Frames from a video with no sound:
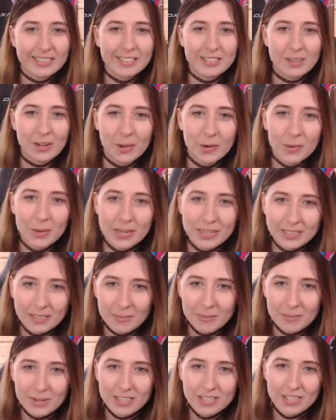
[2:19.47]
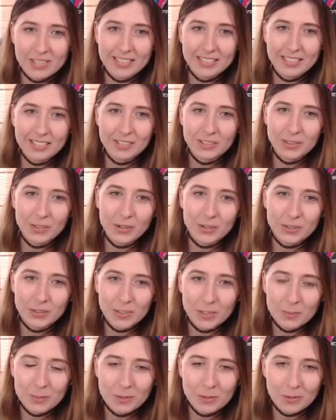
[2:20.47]
It's always a bit cheesy to call
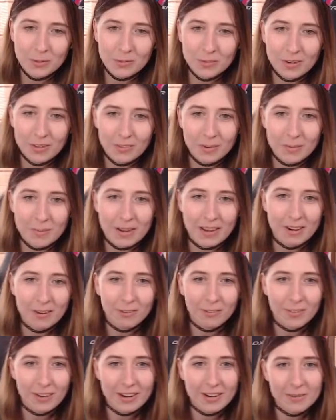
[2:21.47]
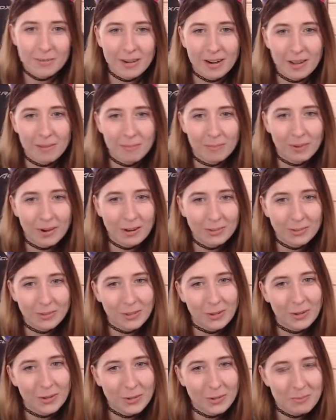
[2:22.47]
someone you've never met a friend, but I'm proud to
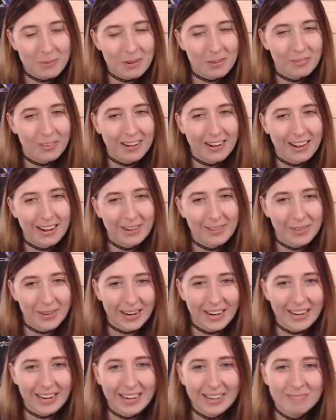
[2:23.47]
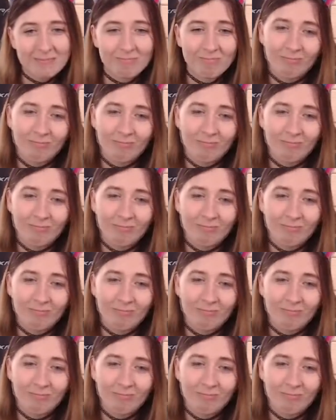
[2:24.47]
call you my friend anyway.